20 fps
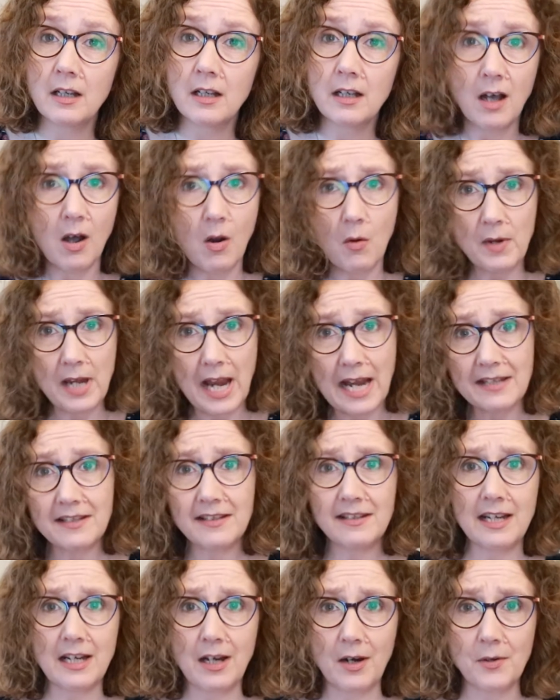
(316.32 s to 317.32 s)
Oh
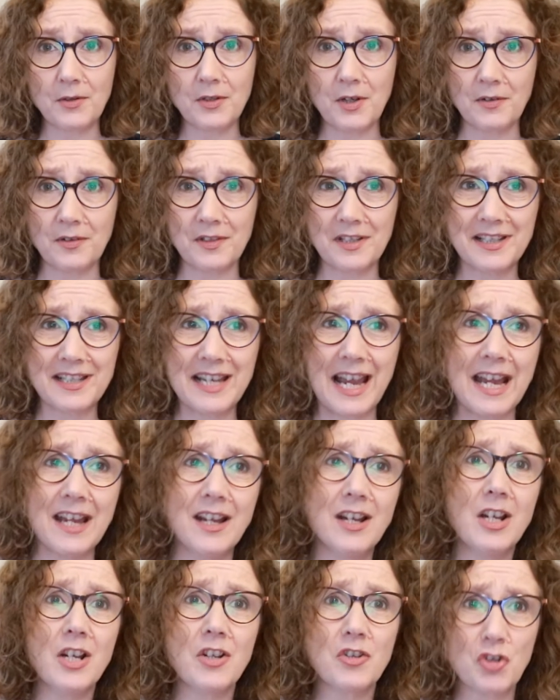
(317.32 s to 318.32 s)
yes, he goes on to say,
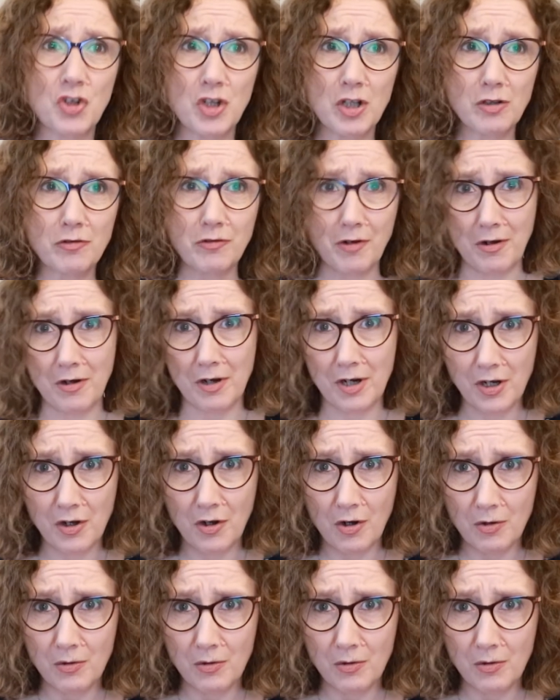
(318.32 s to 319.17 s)
children can